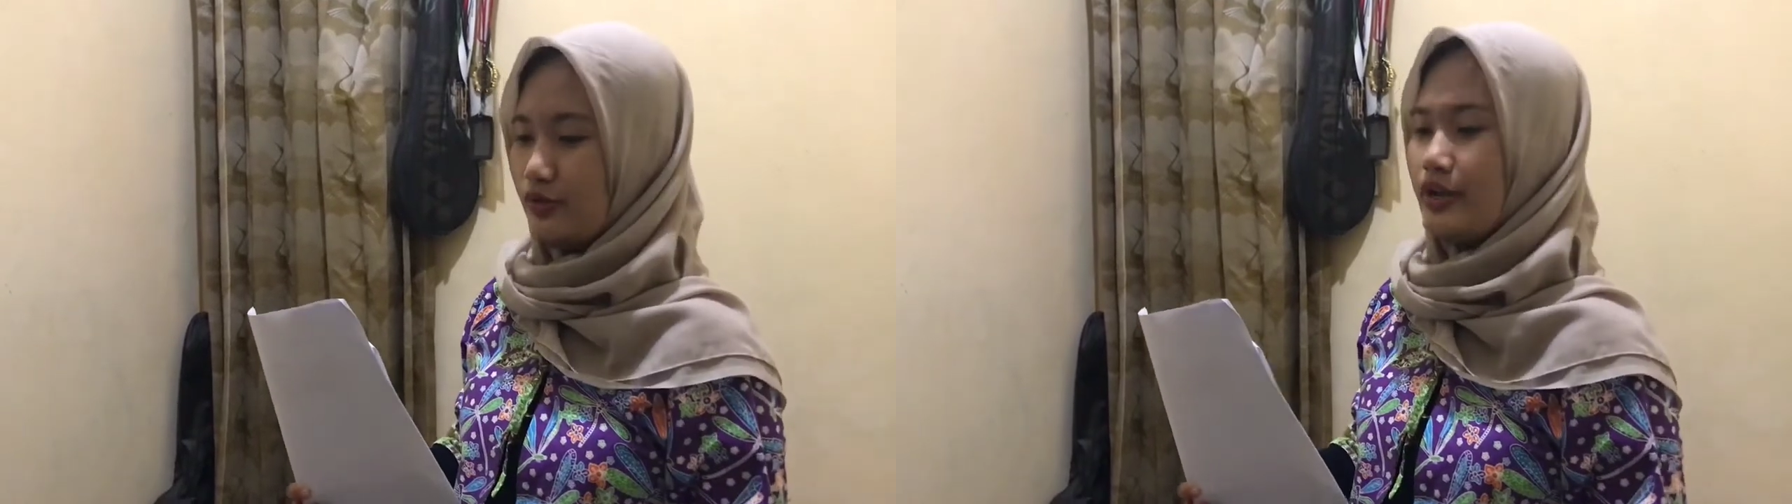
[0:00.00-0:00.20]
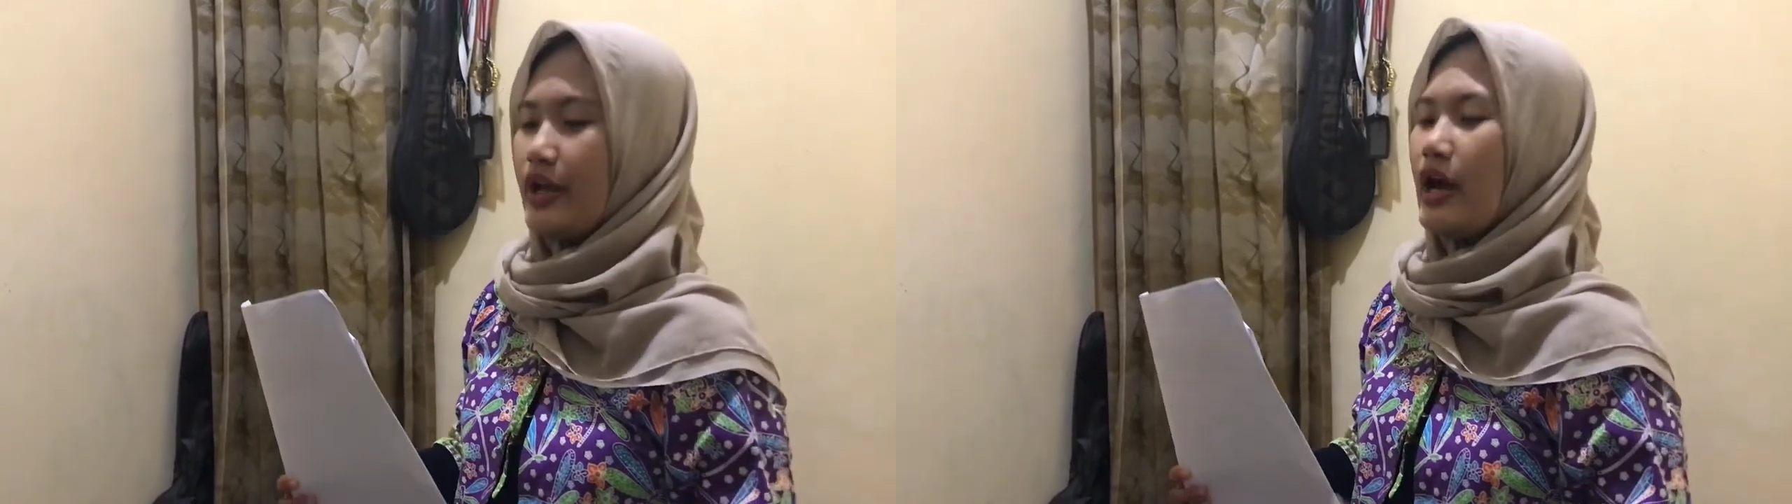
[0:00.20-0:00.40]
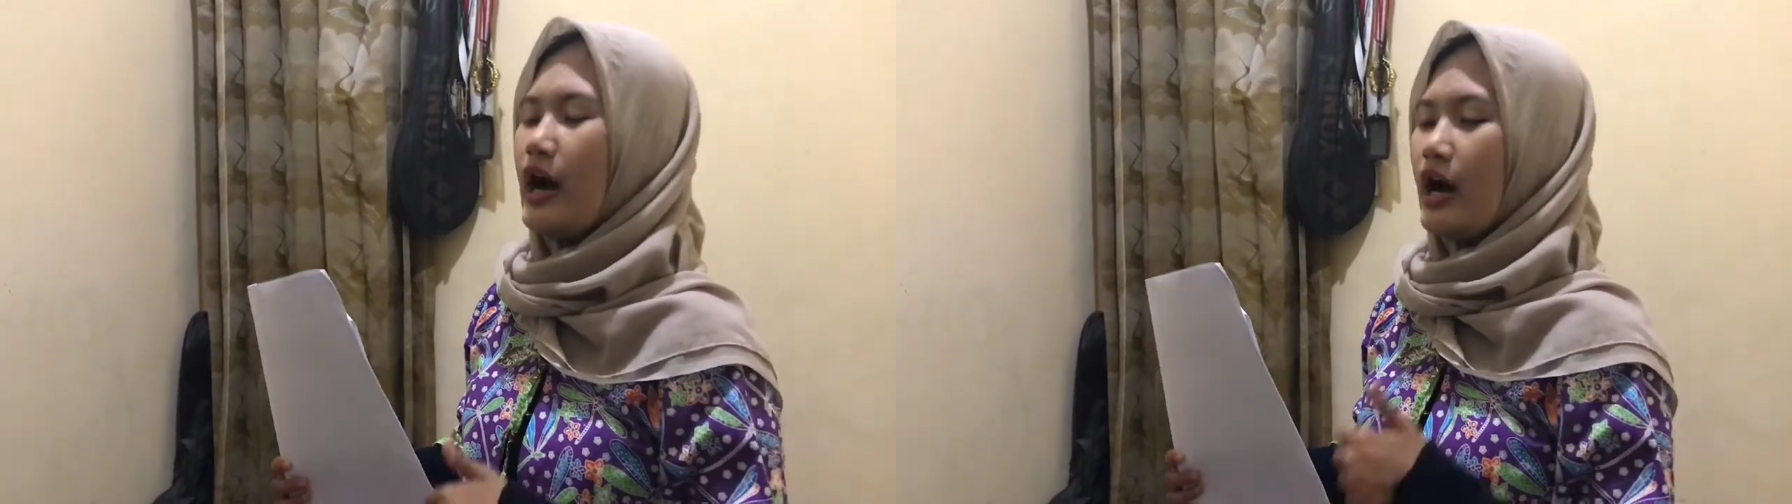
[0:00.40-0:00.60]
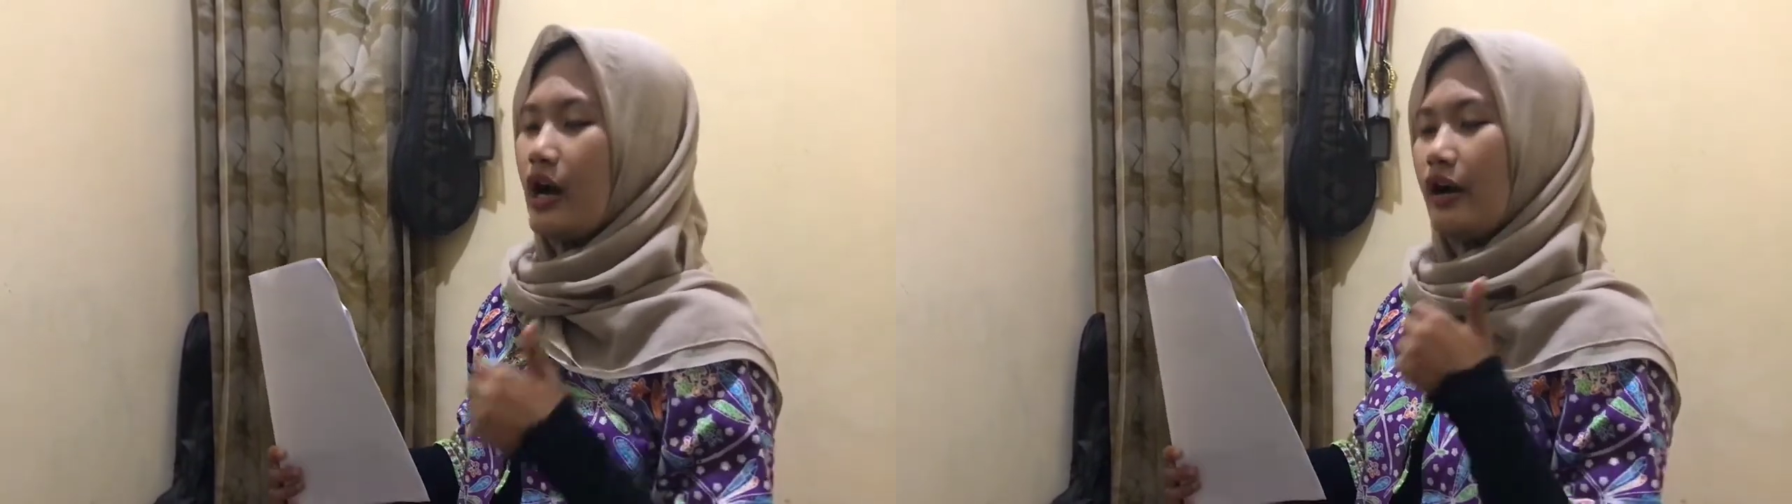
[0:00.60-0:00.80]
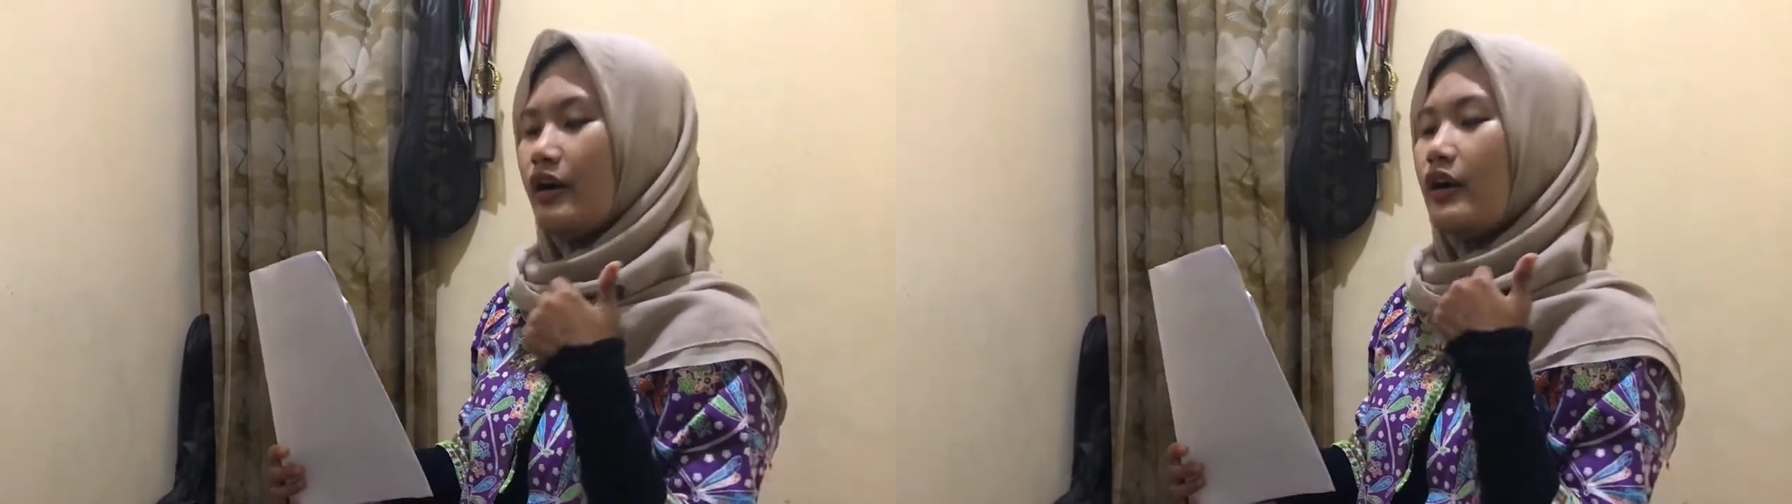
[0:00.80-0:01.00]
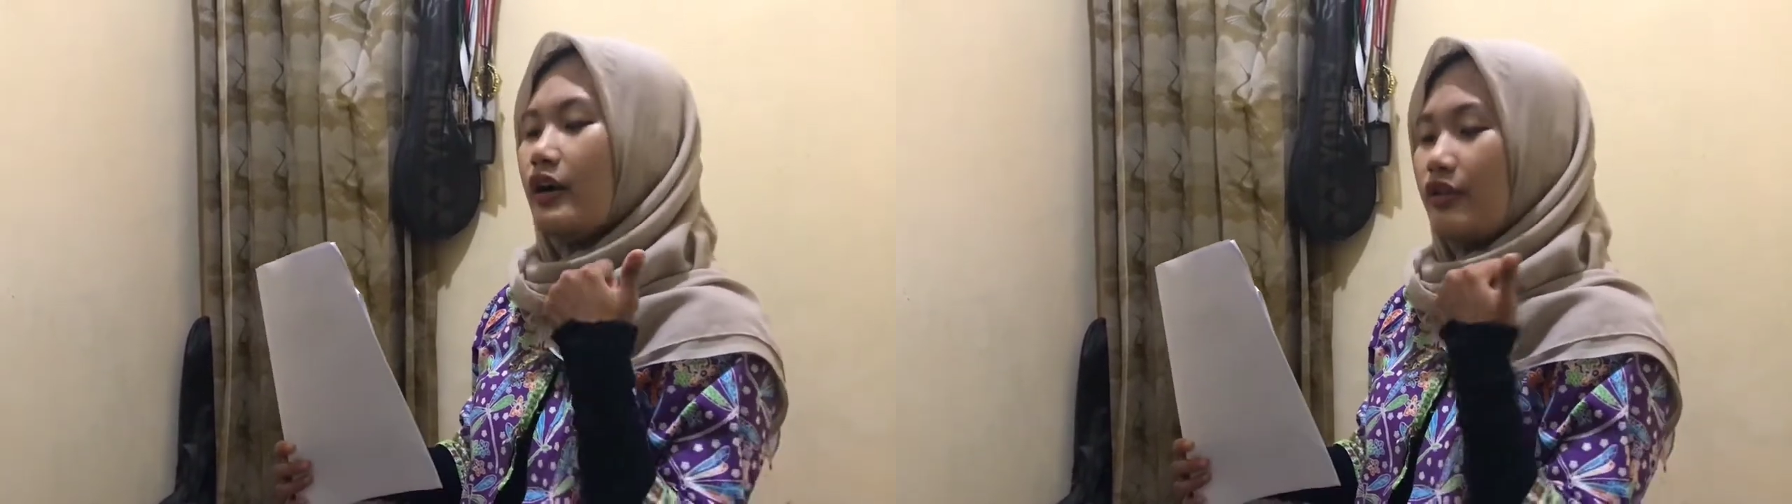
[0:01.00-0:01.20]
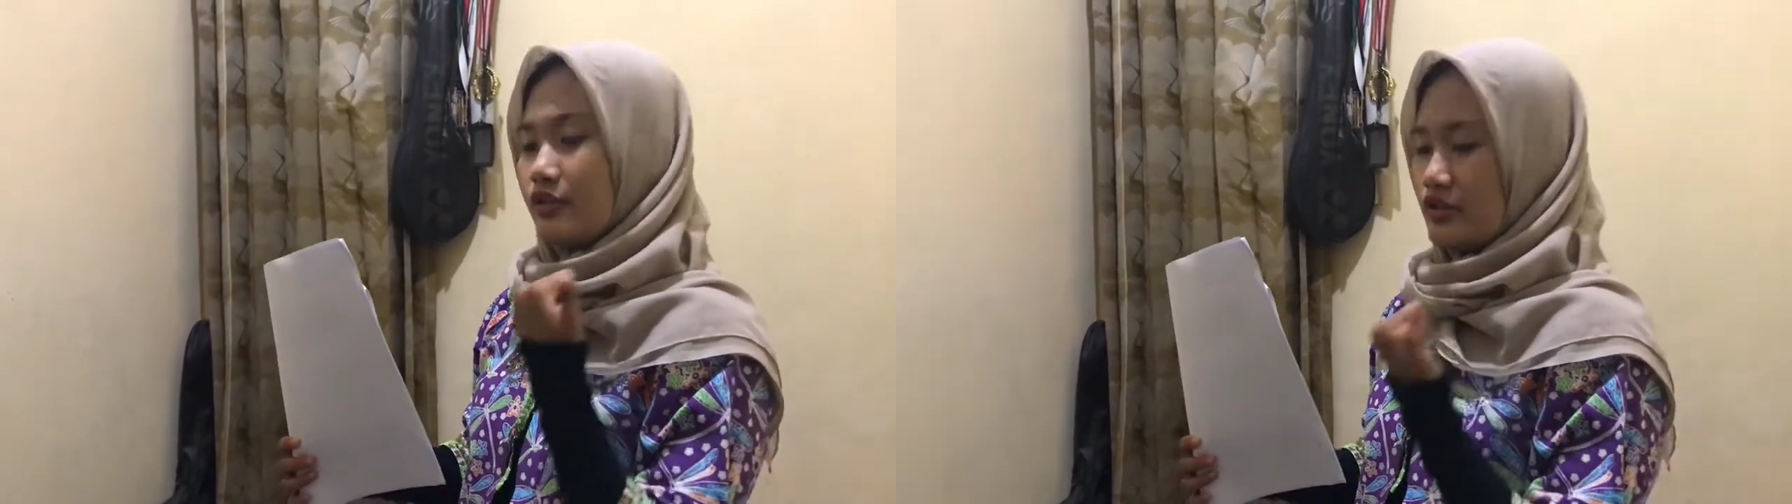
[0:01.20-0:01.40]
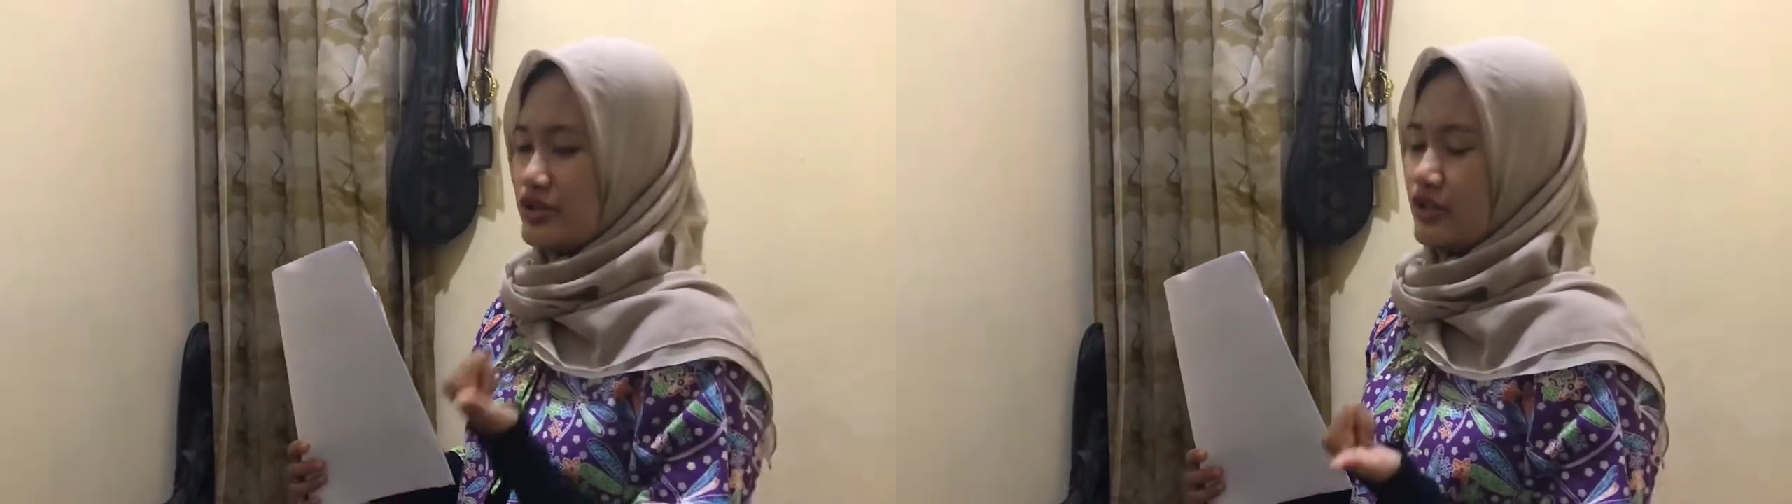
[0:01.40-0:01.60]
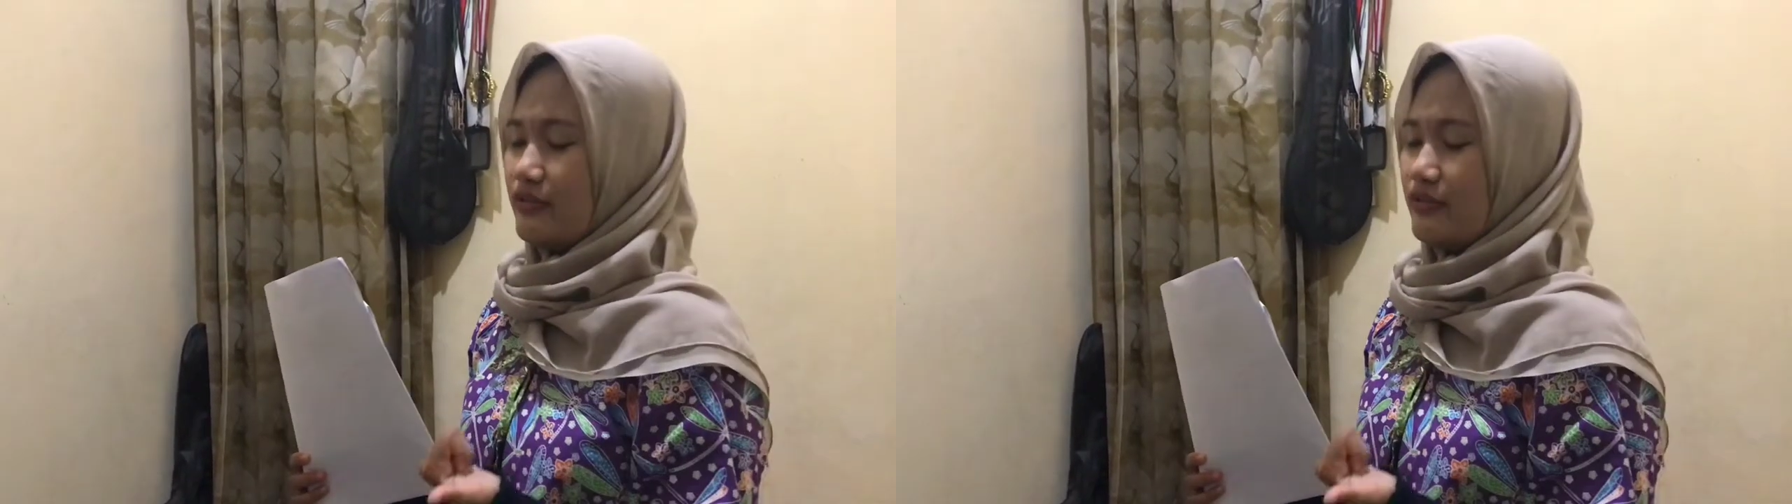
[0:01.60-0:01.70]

They are social